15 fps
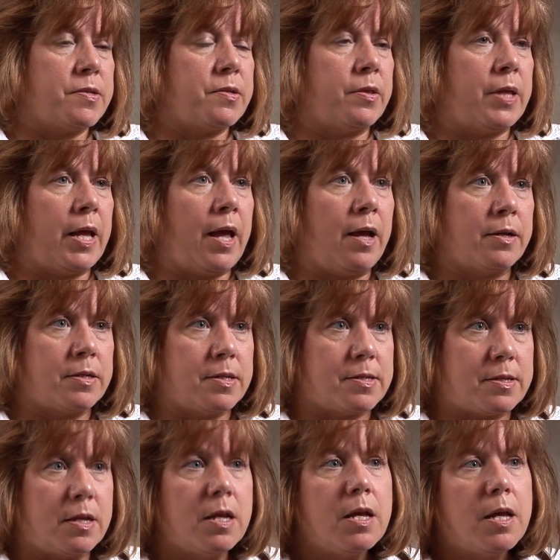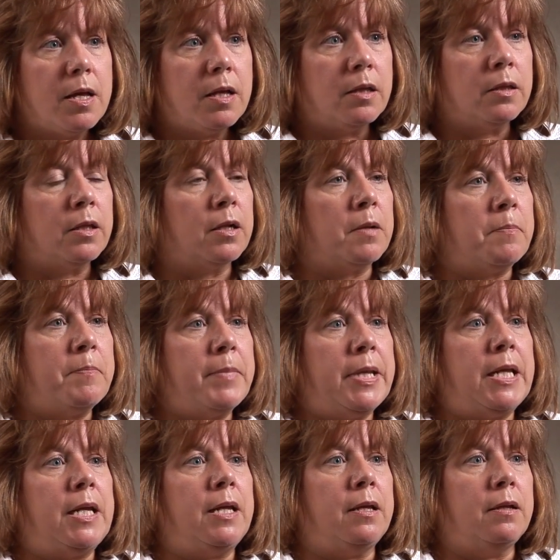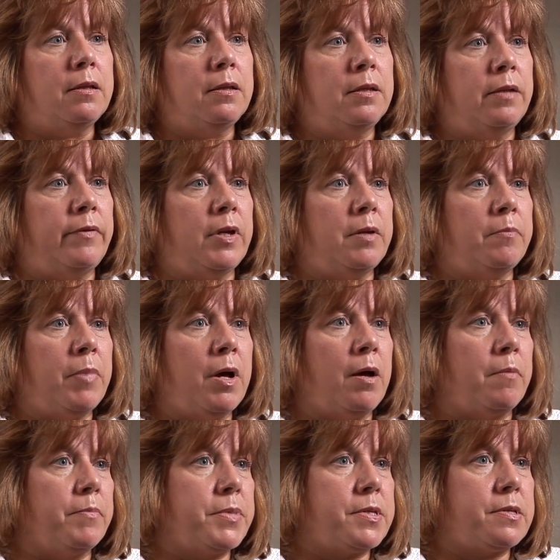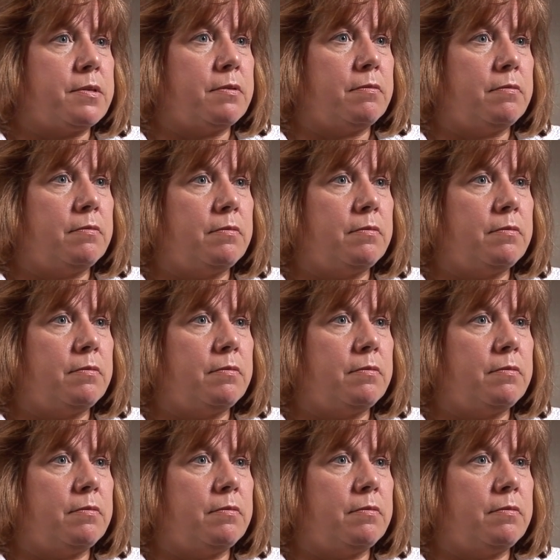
So they act as little mini living pumps,